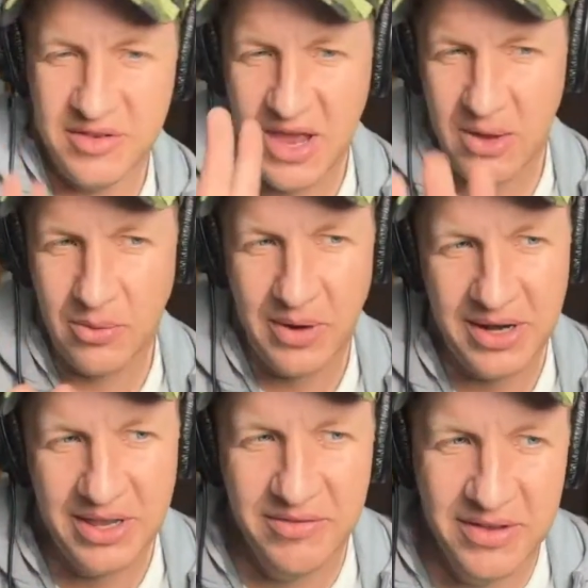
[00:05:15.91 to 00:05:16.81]

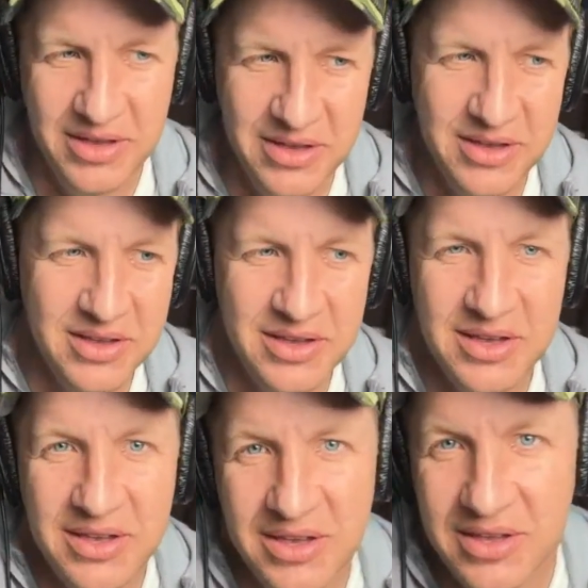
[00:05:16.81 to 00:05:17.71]
outright giving
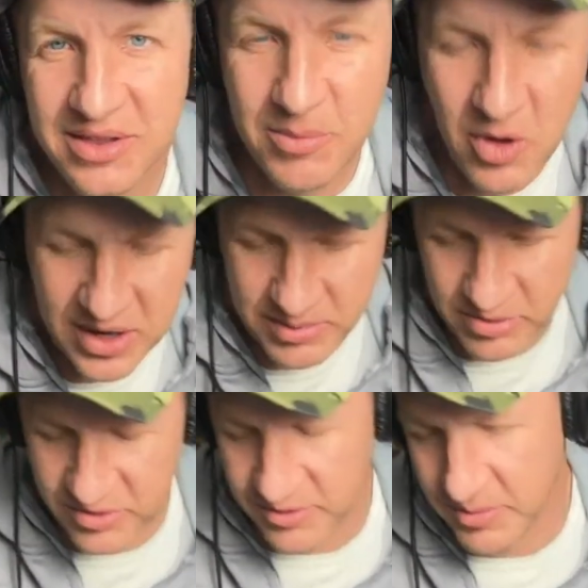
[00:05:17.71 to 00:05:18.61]
the Milwaukee
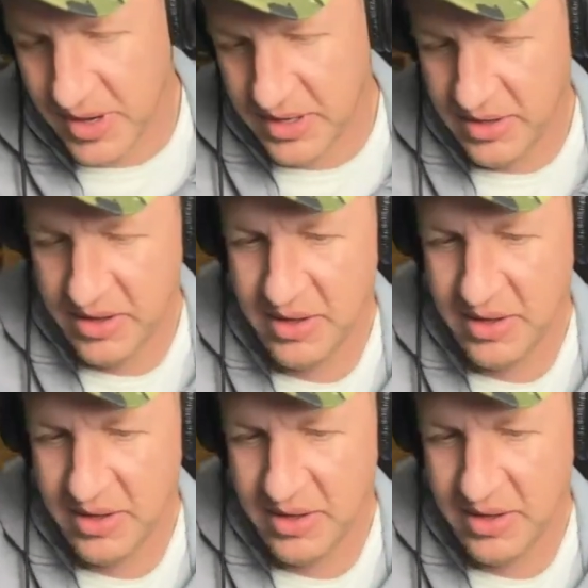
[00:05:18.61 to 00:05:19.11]
Brewers some money.